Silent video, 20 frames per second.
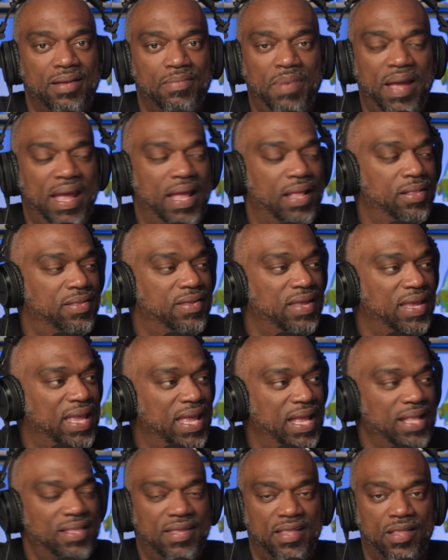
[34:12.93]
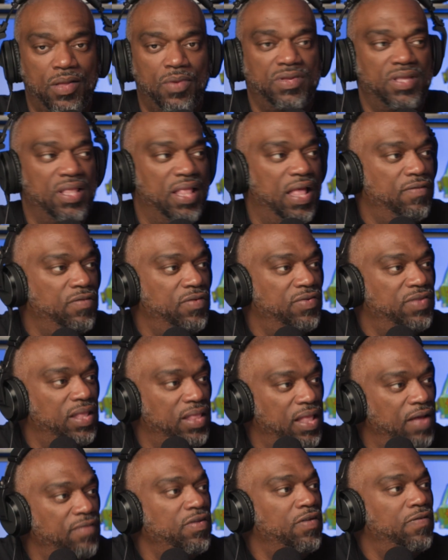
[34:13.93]
man, to get to those levels,
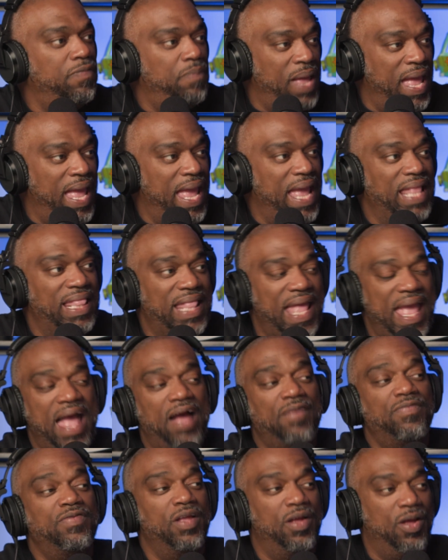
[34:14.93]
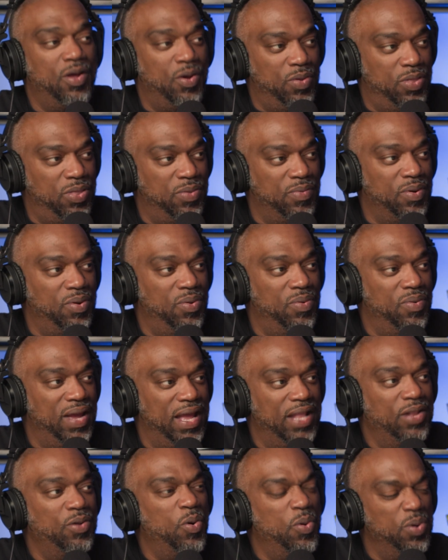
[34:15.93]
the level of pain they have to go through
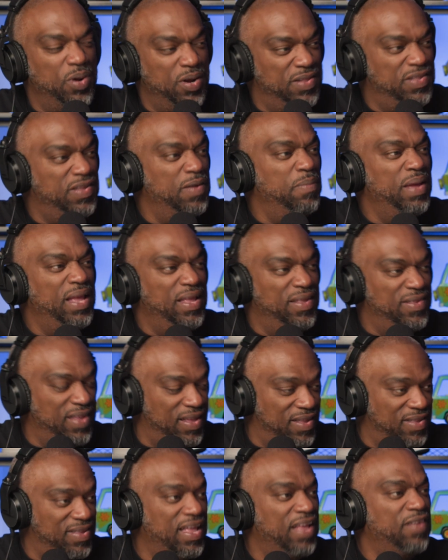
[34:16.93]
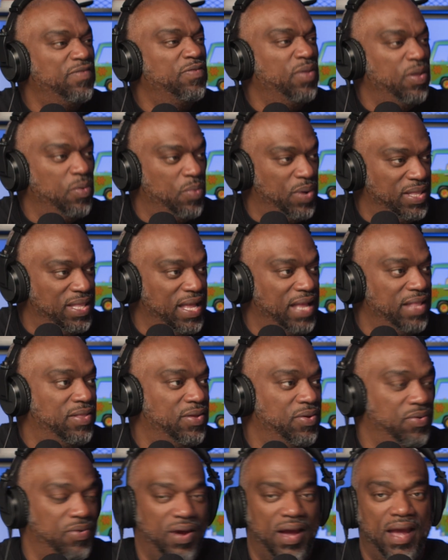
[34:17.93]
in order to be successful at what they
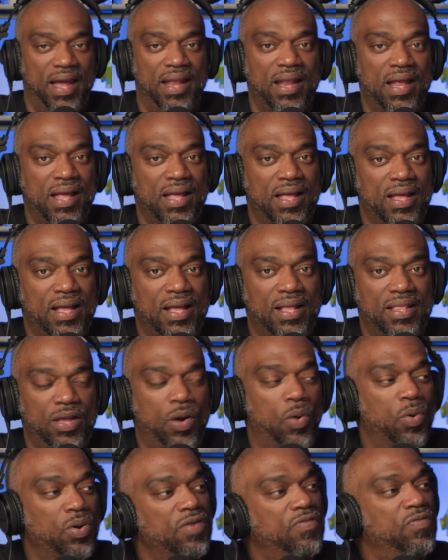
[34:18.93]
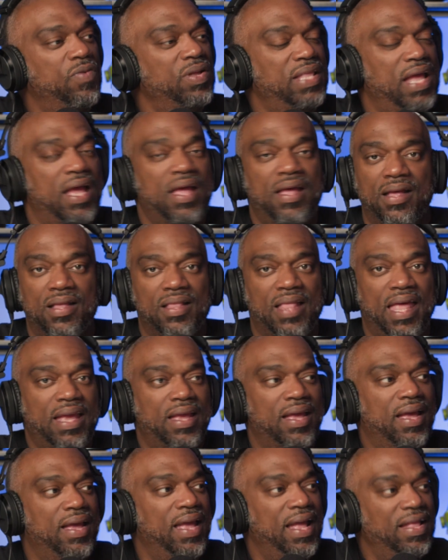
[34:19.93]
do, right? The order of what they
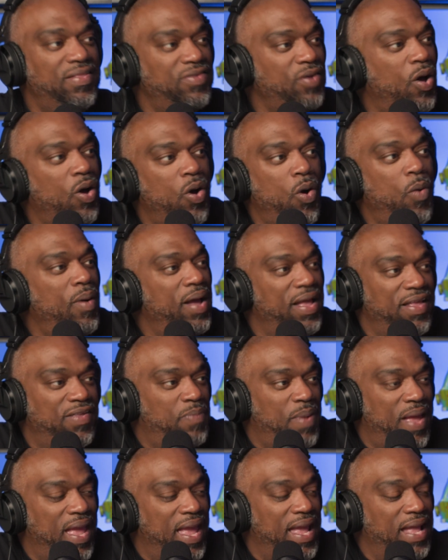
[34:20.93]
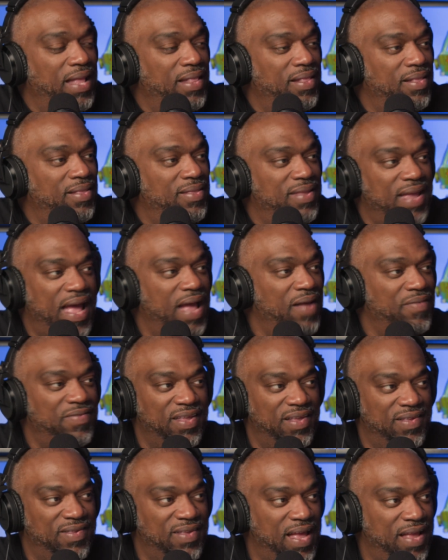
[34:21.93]
like, it's always pain to have
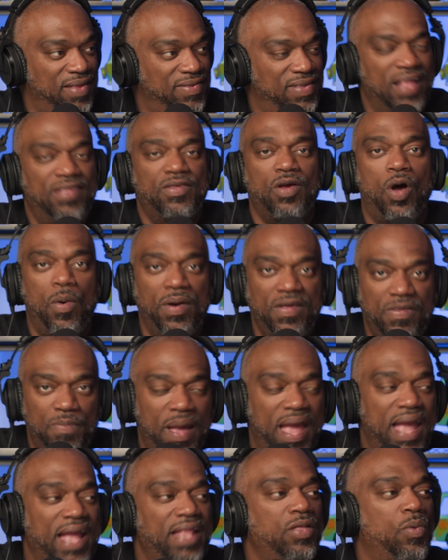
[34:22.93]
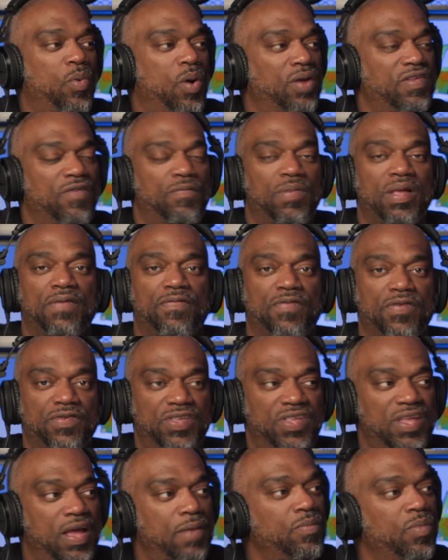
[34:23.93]
success. It's always pain to walk stuff, but for
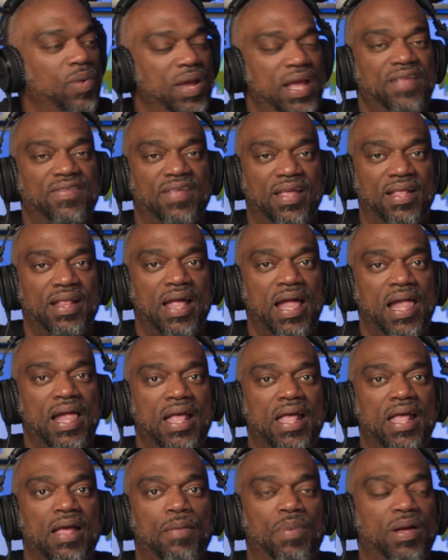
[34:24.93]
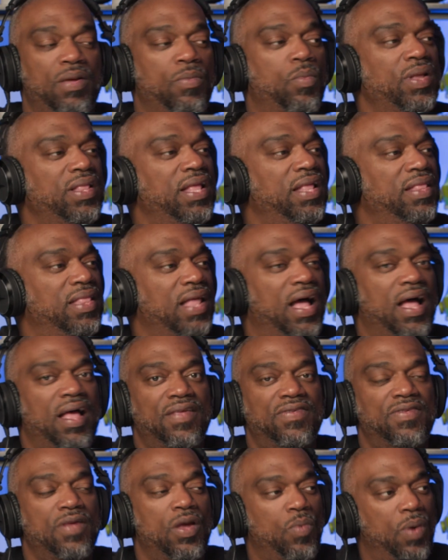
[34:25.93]
some reason, but what it
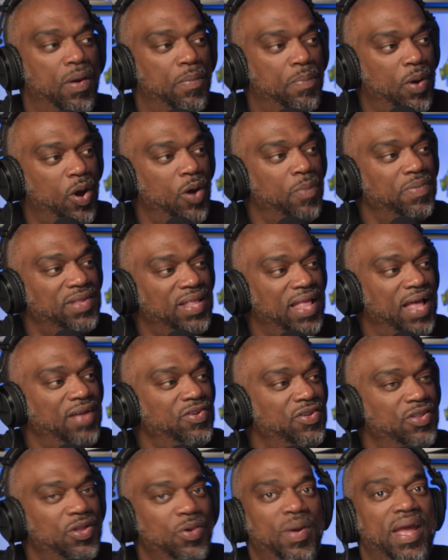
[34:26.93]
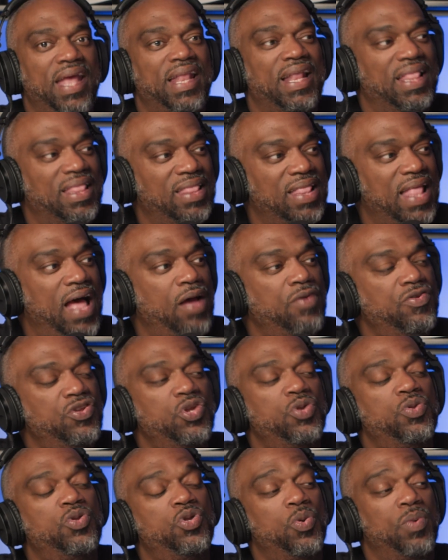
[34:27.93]
does, what purpose allows you to do, it
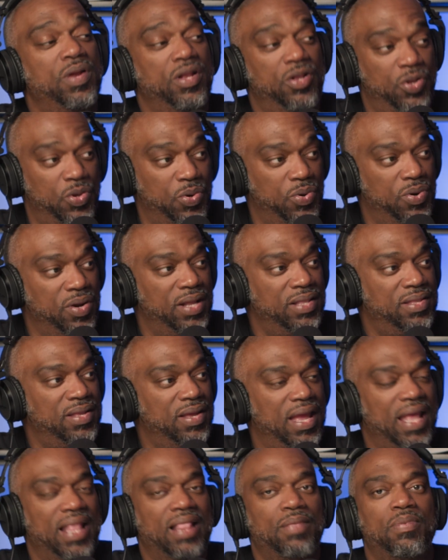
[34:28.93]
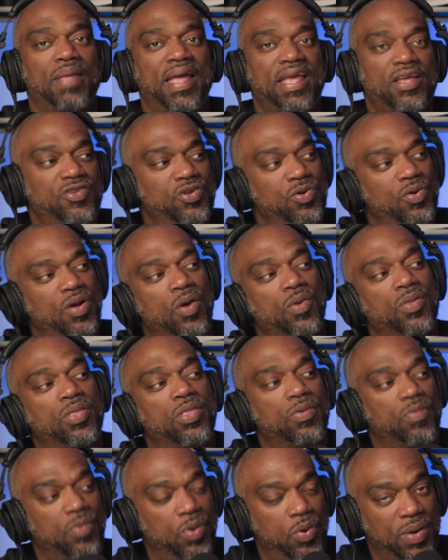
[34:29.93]
allows you to endure it. It makes you go
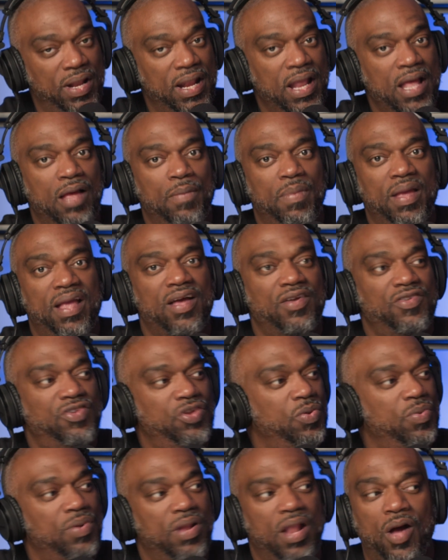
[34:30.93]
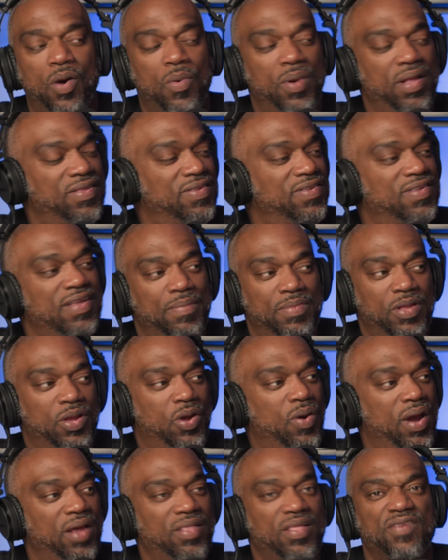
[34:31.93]
through it because you know it's something
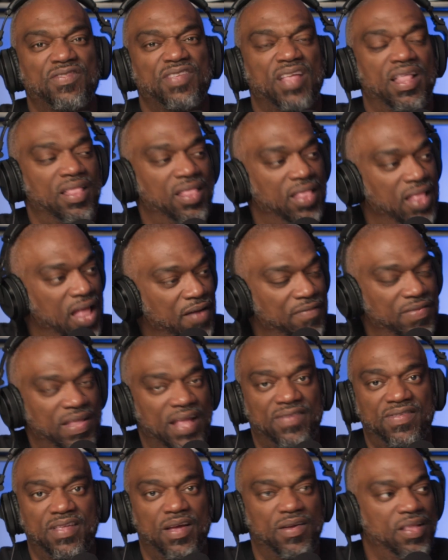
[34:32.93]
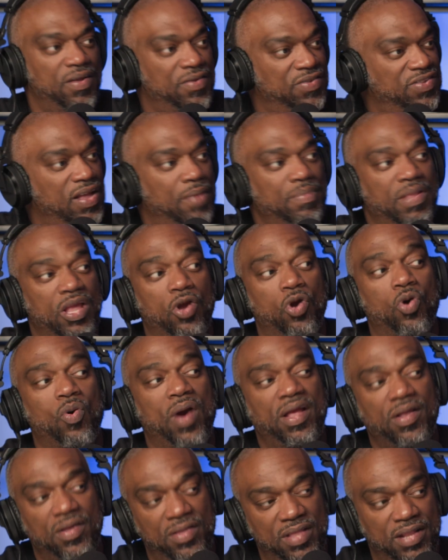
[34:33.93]
great. There's a love that's there. There's something
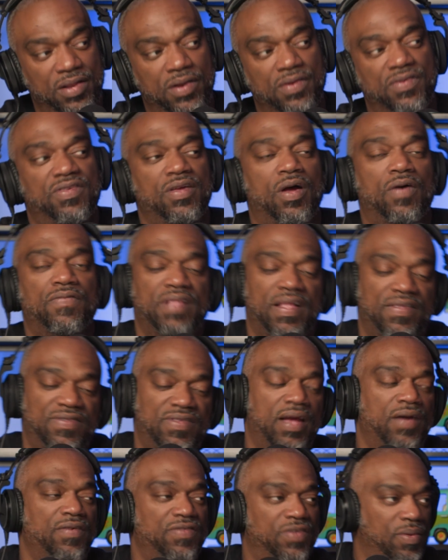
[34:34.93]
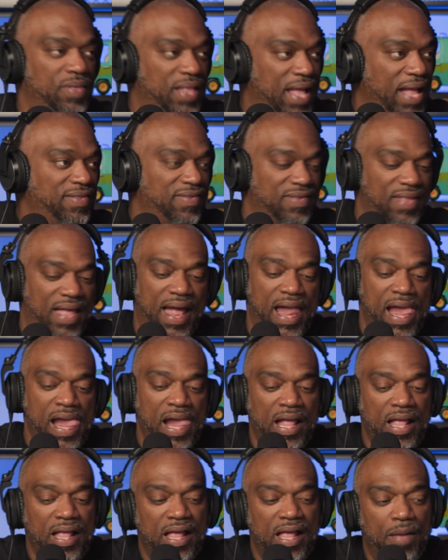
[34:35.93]
greater than yourself that's there. So that's that.
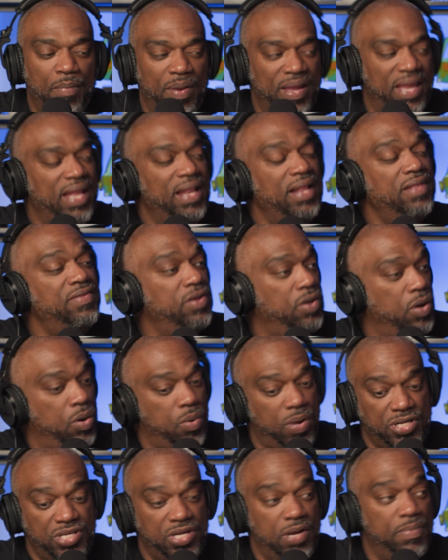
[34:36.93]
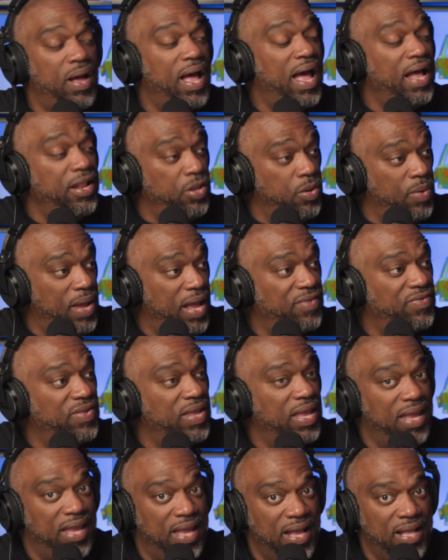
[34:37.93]
But getting to your question about how do you
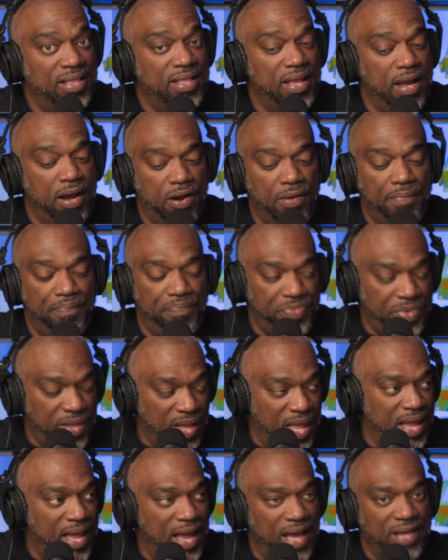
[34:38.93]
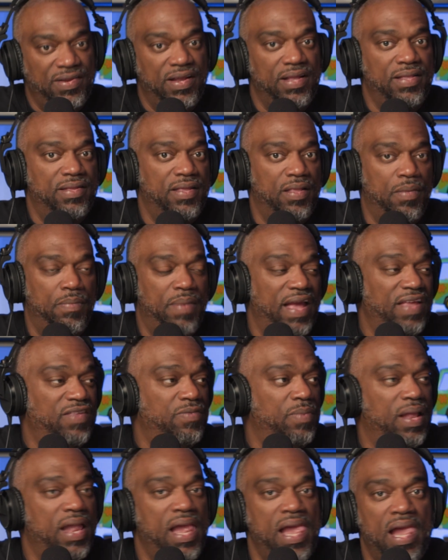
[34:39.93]
actually get there, like actually into the
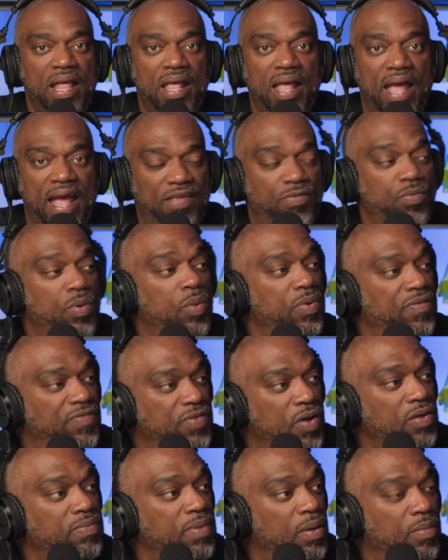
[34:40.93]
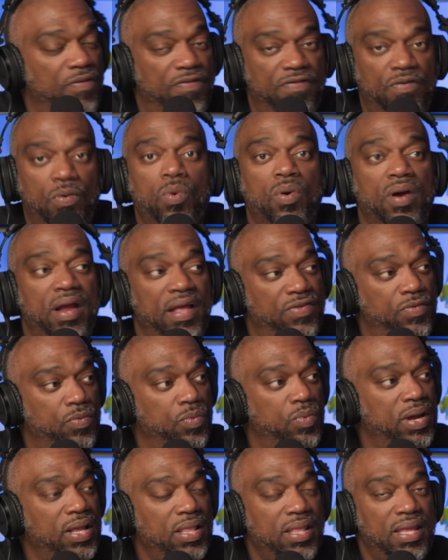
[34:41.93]
basement, is what we've talked about before. It's
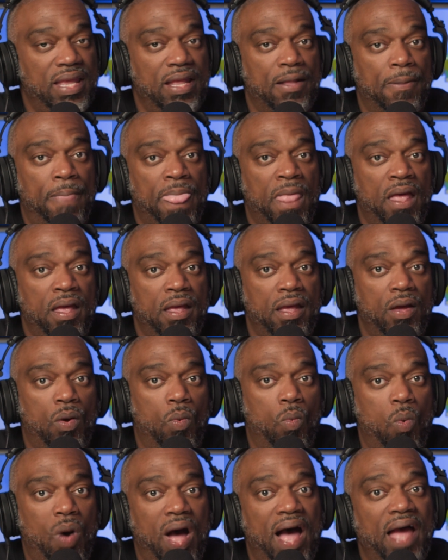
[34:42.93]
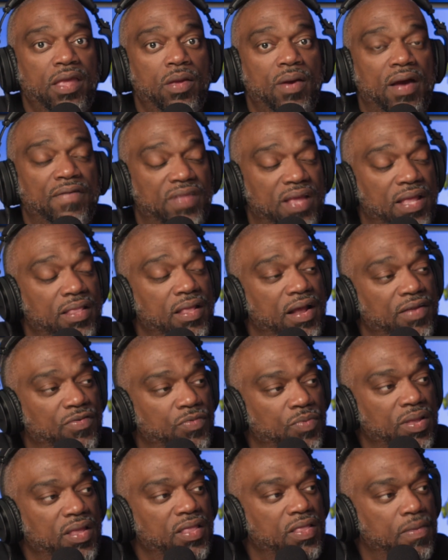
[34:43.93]
really why you have to get there.
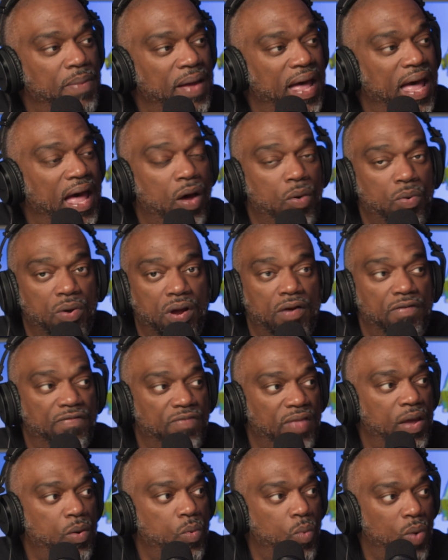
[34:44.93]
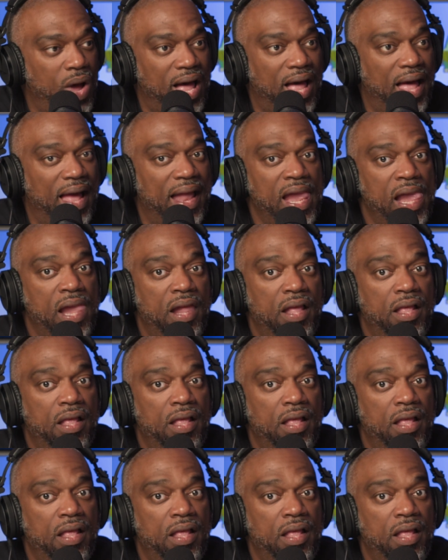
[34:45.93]
It's really the power of like why.